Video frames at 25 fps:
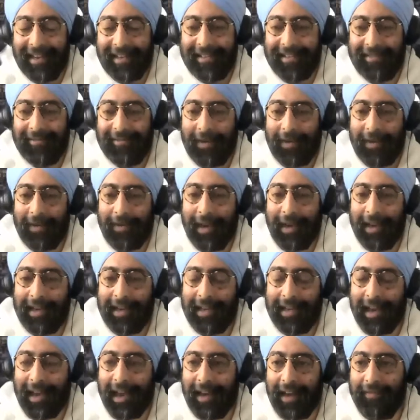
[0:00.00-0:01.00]
Well, great
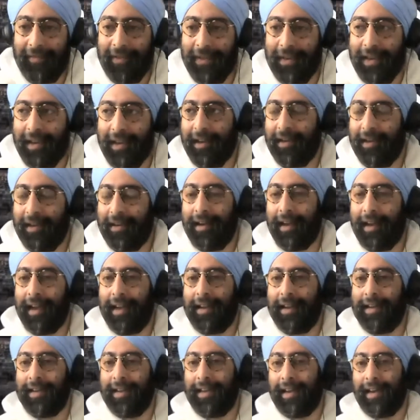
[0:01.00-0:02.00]
to have you here,
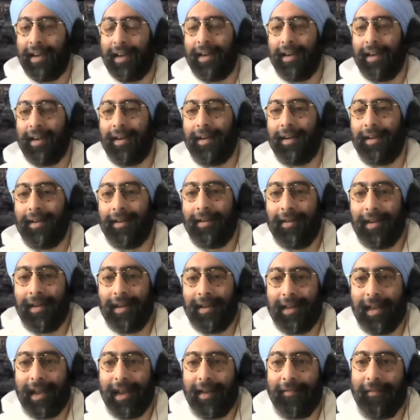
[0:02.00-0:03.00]
and
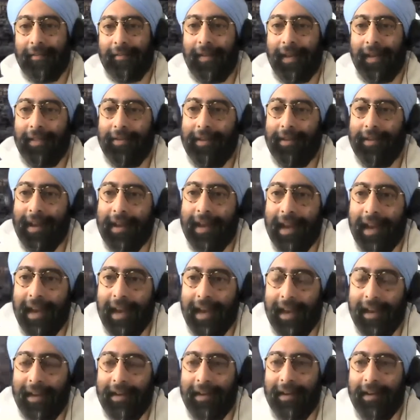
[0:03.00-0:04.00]
great to have a fellow
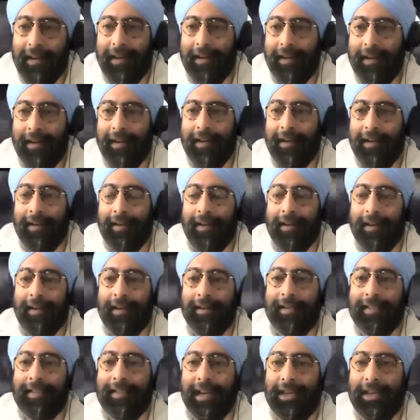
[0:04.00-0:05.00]
Canadian on
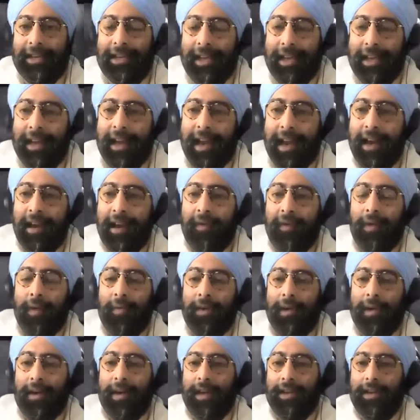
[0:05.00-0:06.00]
our session. What
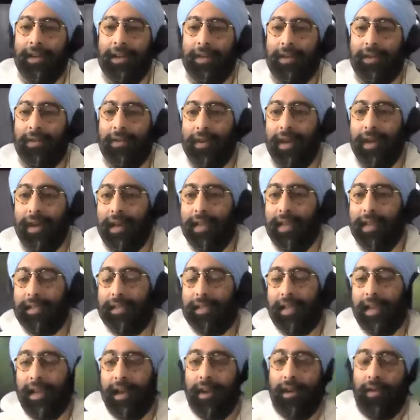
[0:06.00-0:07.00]
we're going to do
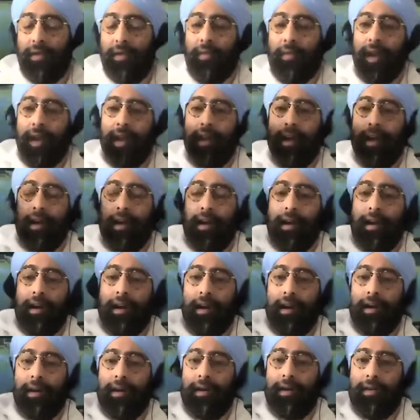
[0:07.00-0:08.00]
is we
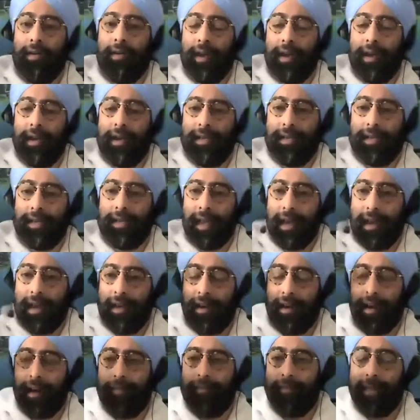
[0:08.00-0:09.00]
are going to kick
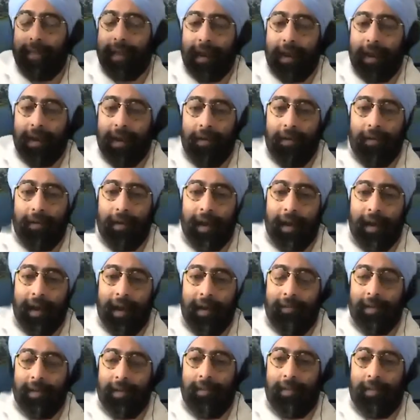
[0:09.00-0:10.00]
off now.
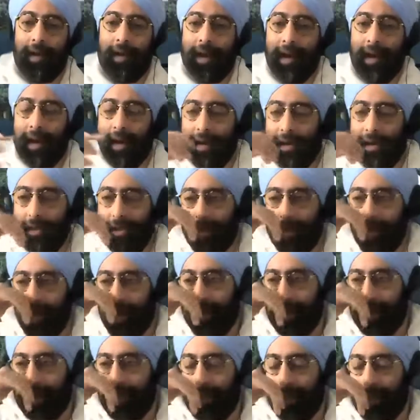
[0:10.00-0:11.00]
Everyone had a
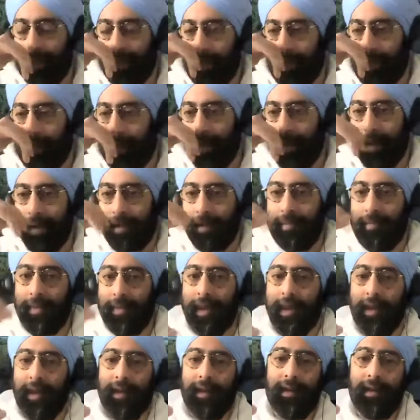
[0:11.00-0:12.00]
chance to hear
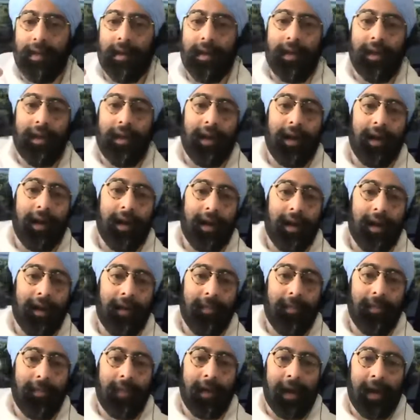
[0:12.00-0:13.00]
me.
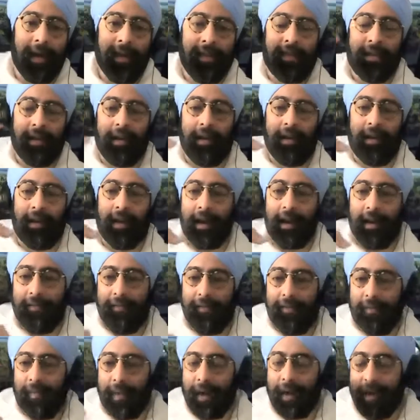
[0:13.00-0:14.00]
I started
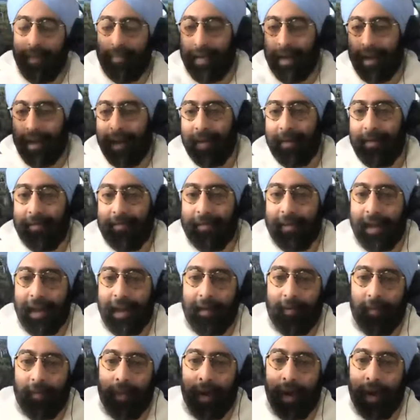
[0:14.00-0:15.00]
off, but I'm kind of
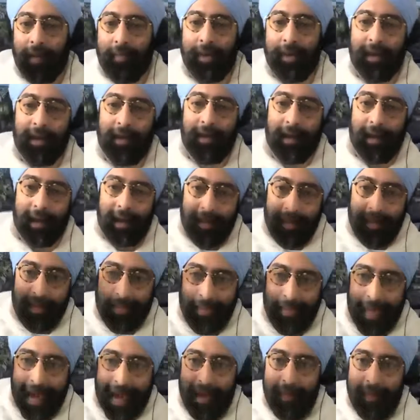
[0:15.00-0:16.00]
like Robin,
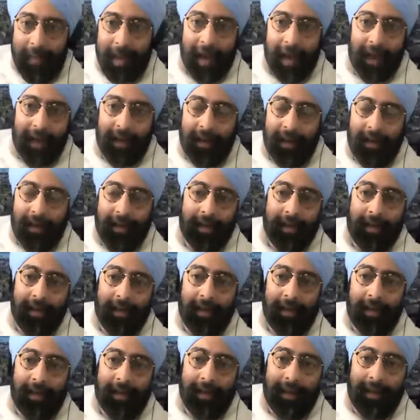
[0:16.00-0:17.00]
Batman.
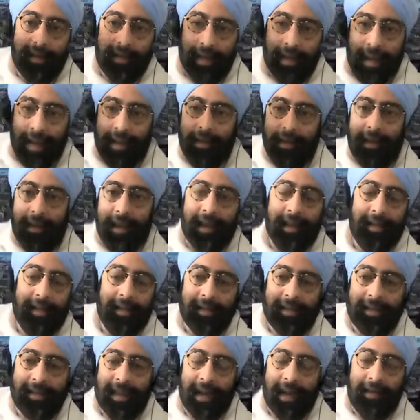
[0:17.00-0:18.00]
Nalay Goyal
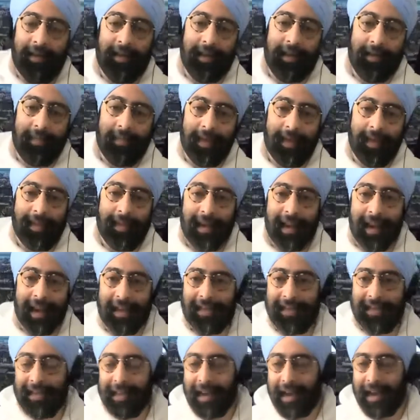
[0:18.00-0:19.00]
is now going to be the
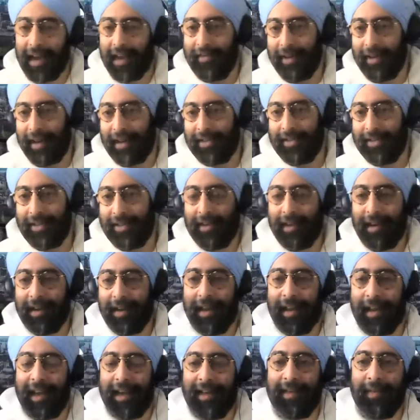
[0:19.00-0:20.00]
next guy, right? So you're going
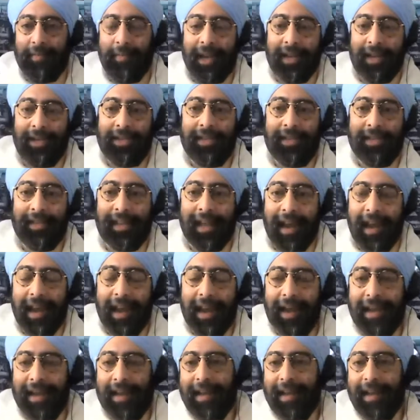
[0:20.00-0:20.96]
to get to pitch Nalay,